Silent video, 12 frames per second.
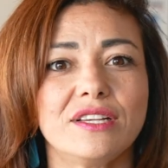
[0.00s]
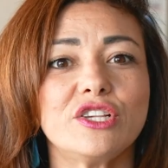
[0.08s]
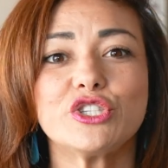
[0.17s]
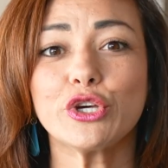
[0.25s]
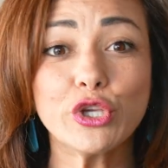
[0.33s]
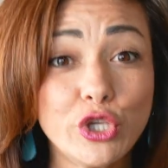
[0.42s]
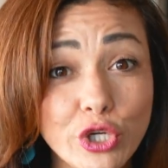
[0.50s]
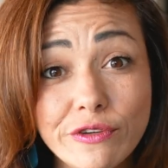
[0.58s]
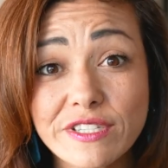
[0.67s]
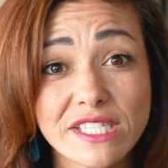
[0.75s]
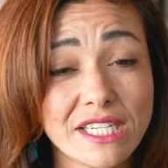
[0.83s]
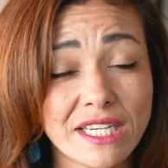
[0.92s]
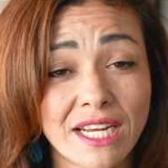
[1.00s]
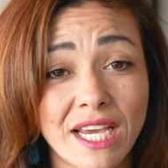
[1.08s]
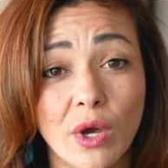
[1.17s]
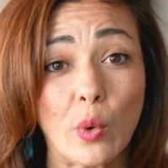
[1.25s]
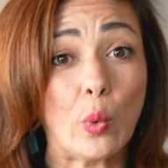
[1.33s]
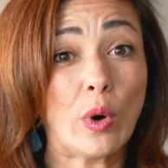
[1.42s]
So you've seen
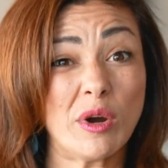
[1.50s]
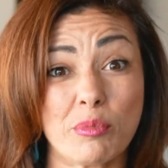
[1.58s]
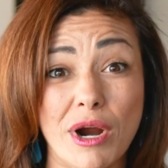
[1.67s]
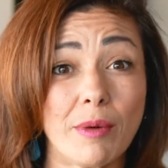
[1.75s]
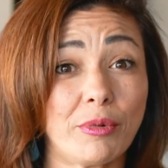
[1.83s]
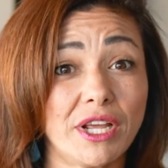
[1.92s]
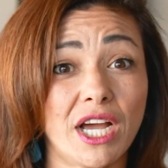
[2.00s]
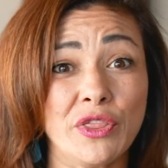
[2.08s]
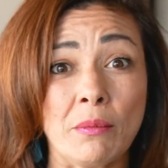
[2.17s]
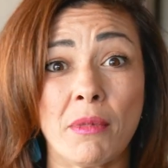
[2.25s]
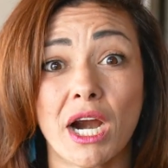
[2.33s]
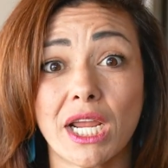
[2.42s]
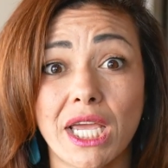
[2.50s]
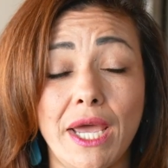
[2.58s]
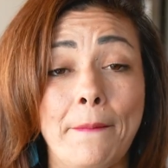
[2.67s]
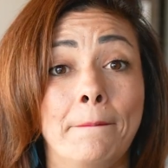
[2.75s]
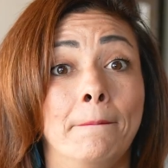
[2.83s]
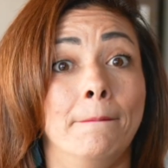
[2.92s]
it, one property on the market,
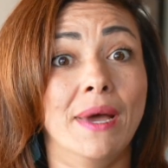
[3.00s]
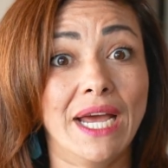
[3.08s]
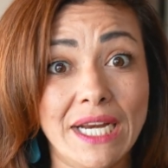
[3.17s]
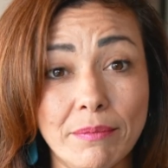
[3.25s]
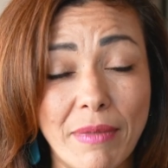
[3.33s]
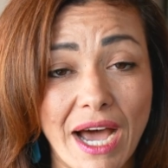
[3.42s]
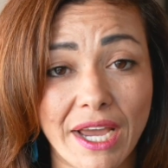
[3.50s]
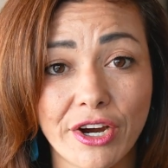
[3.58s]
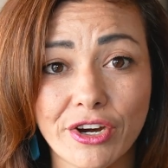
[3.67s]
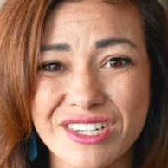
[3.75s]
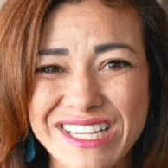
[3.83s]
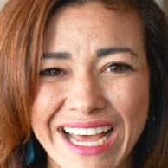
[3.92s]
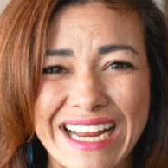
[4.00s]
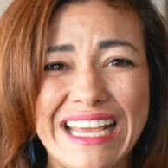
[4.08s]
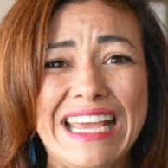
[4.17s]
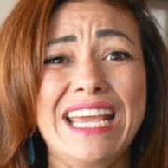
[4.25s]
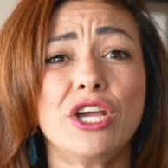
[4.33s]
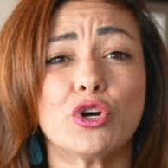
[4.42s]
many buyers, that
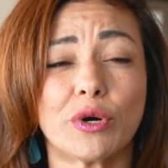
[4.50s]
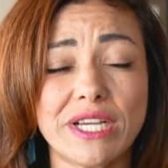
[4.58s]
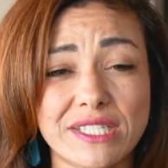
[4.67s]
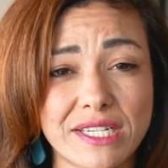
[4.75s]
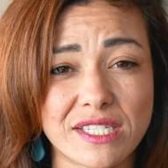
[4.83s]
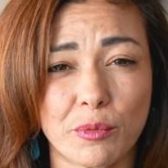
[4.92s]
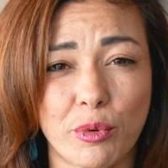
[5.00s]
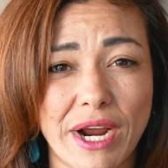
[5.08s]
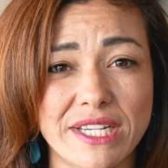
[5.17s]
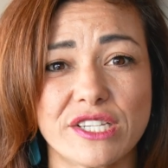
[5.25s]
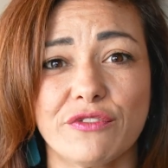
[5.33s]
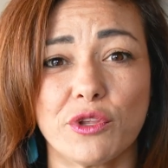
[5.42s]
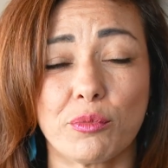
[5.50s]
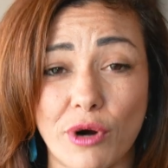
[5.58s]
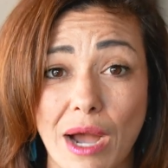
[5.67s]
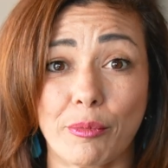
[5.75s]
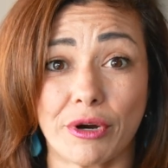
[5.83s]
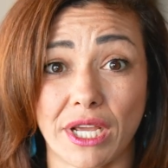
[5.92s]
increases the price of the
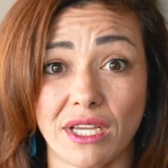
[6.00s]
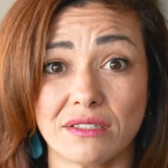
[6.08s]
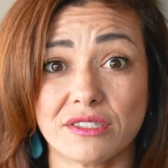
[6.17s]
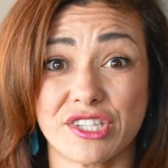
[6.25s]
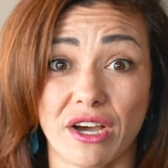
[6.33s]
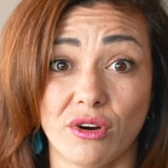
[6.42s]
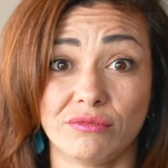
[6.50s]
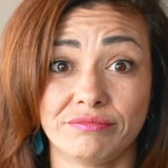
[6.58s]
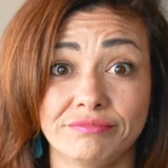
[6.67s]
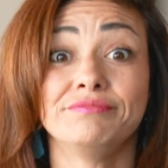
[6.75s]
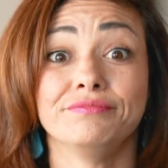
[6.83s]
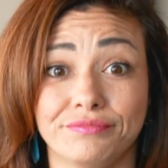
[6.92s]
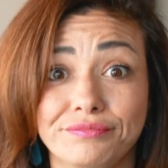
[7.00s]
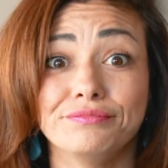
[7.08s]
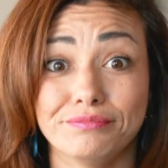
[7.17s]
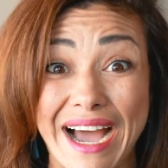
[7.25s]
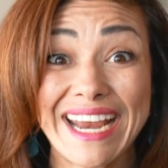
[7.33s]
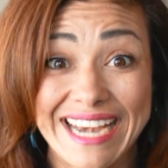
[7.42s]
property. So
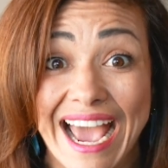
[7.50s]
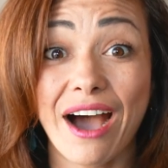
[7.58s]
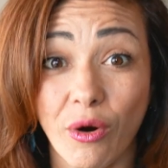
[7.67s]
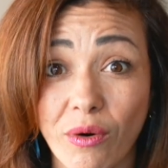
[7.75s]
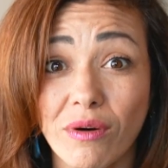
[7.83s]
buy now.